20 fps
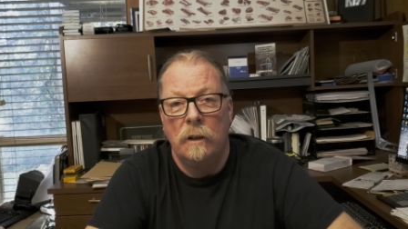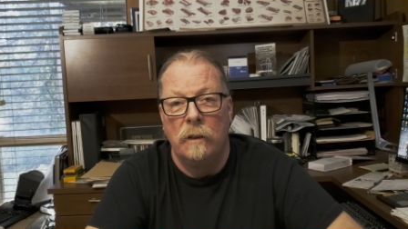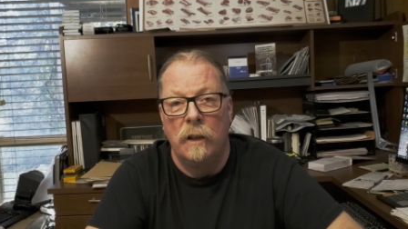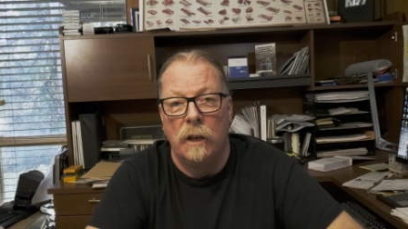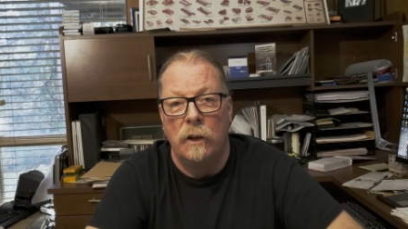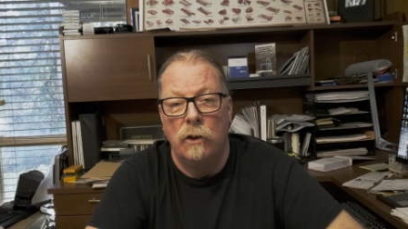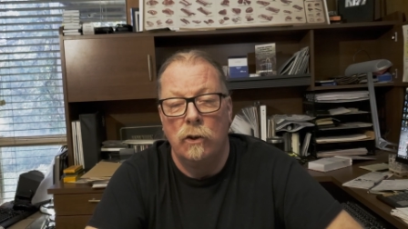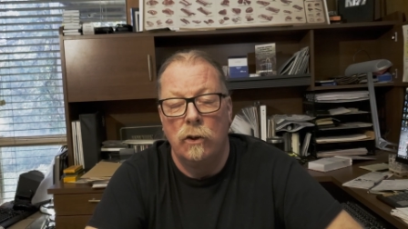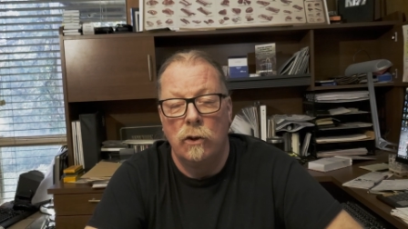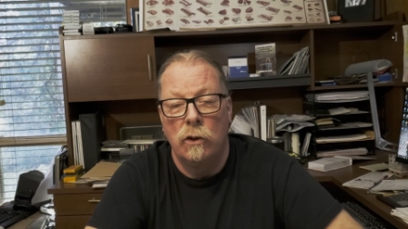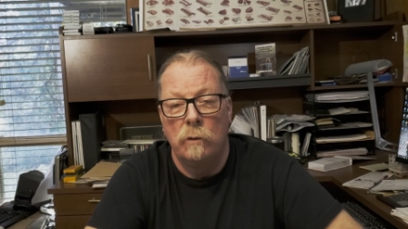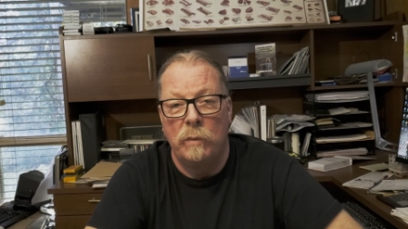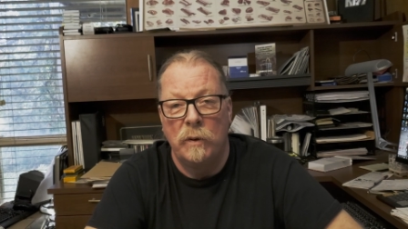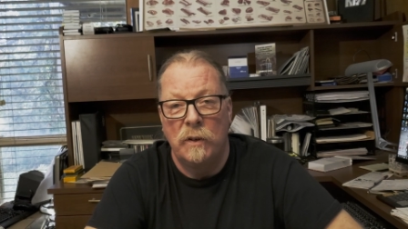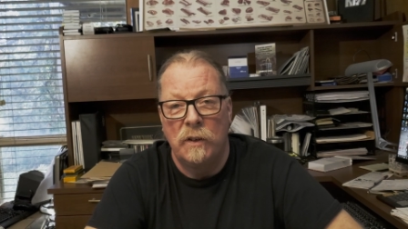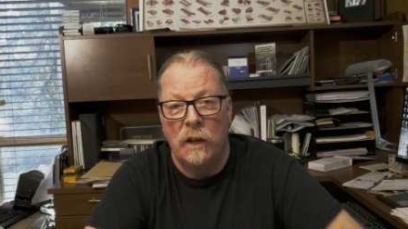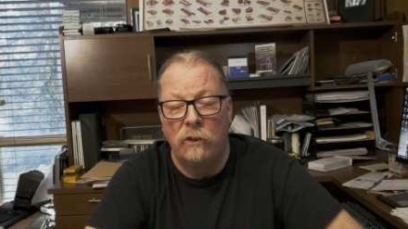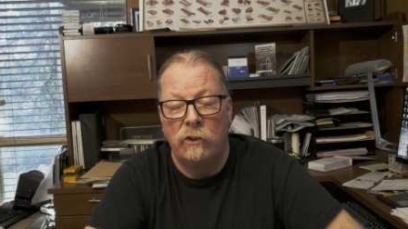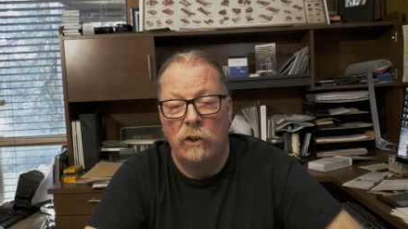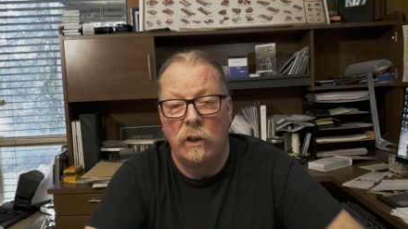then you could
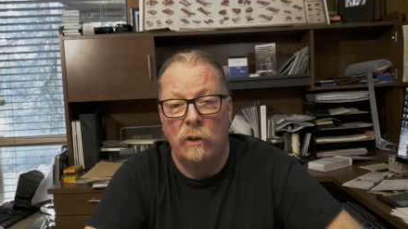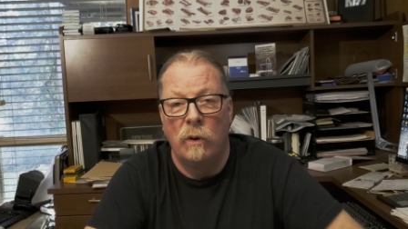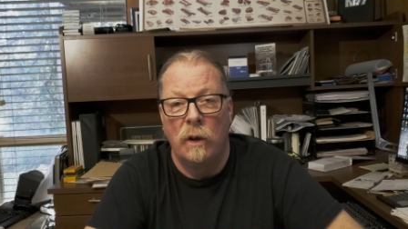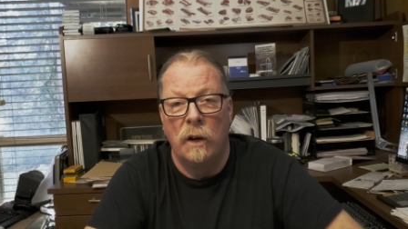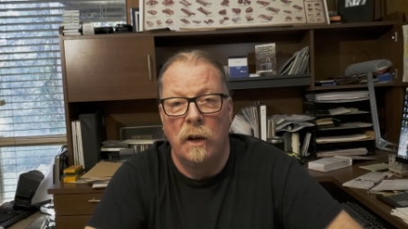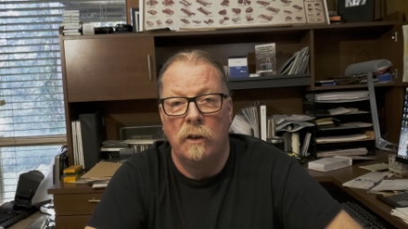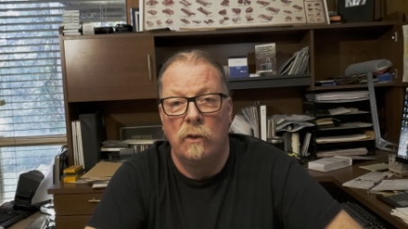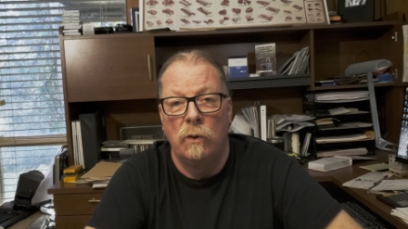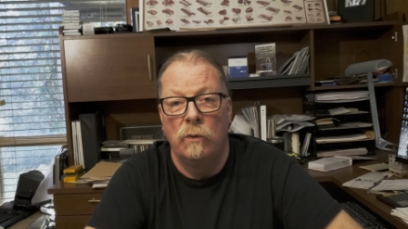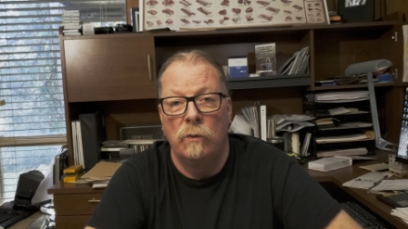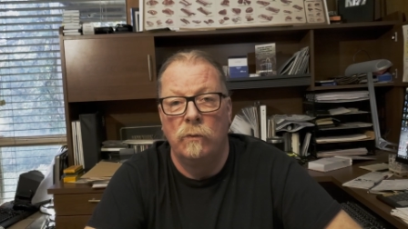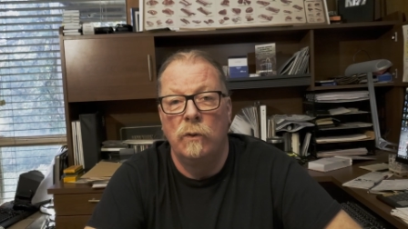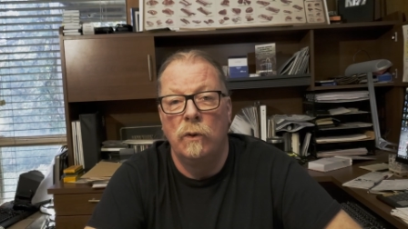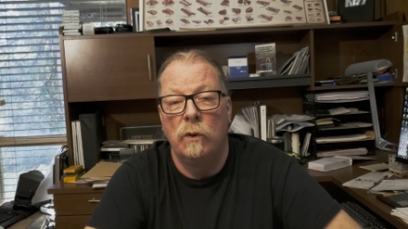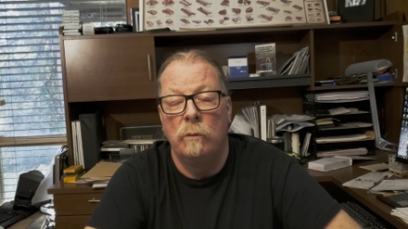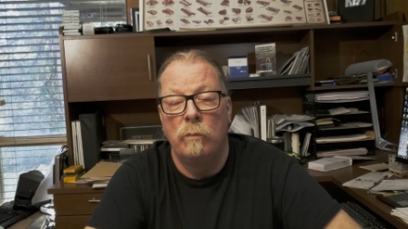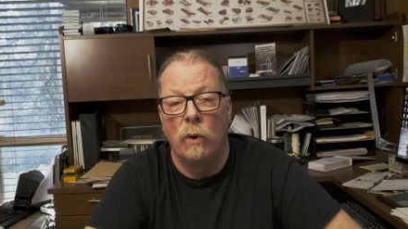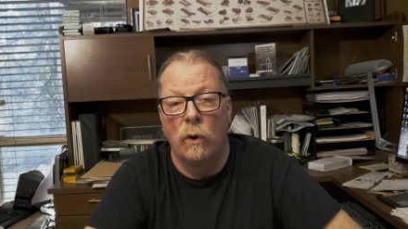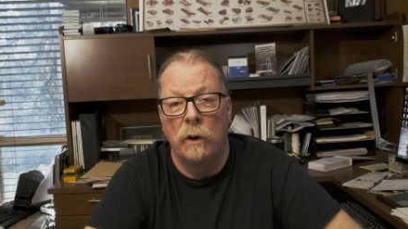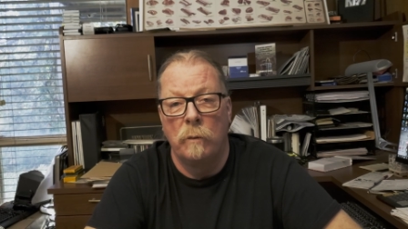potentially run into
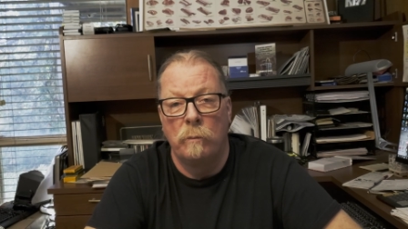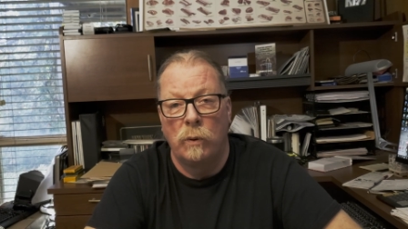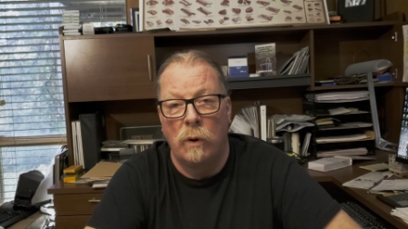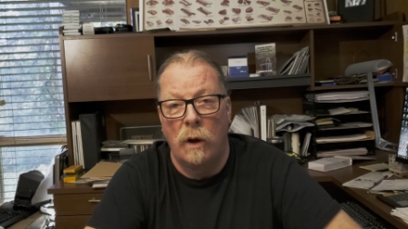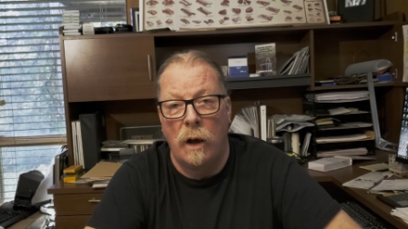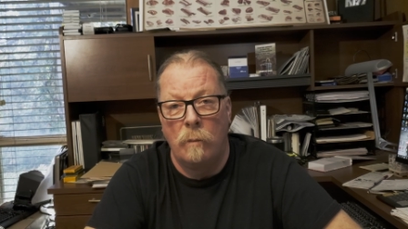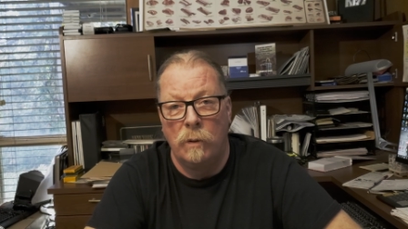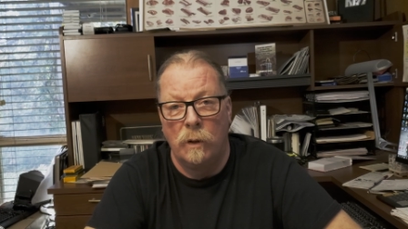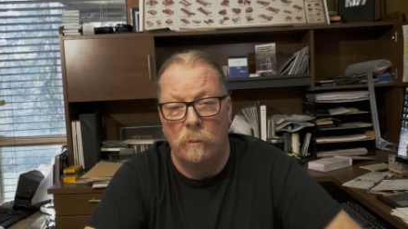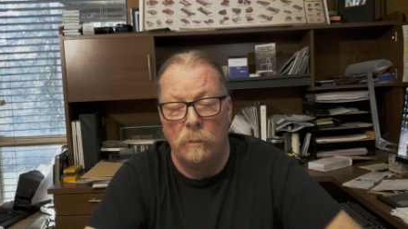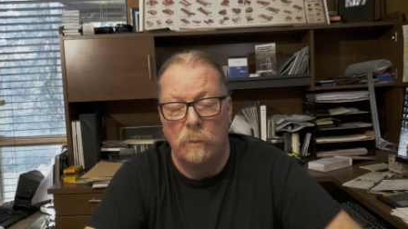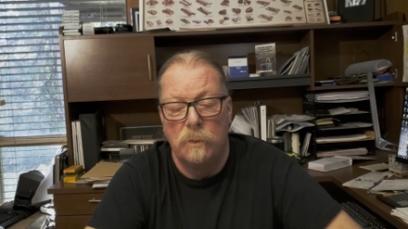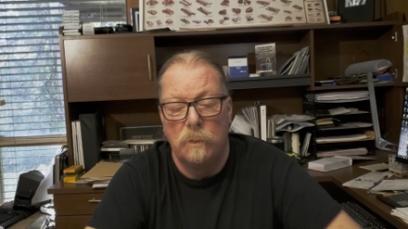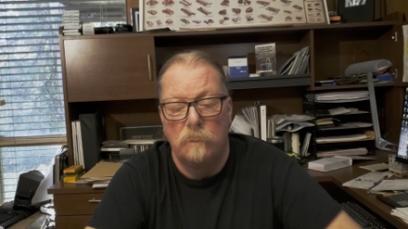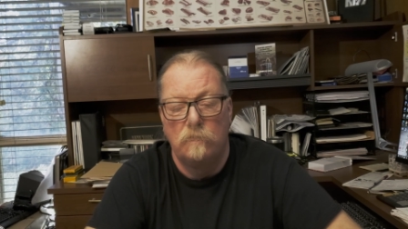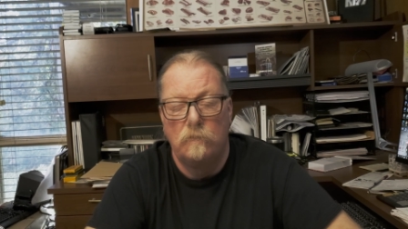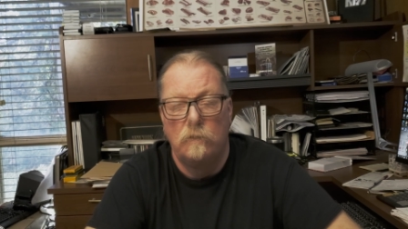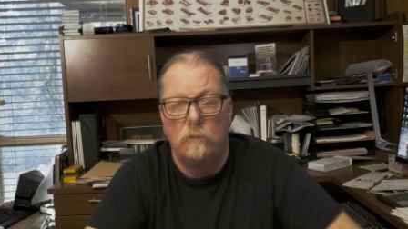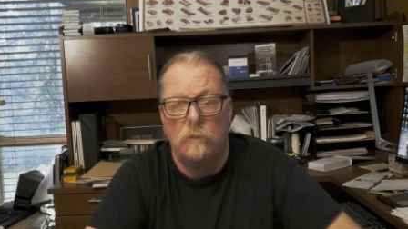foodborne problems.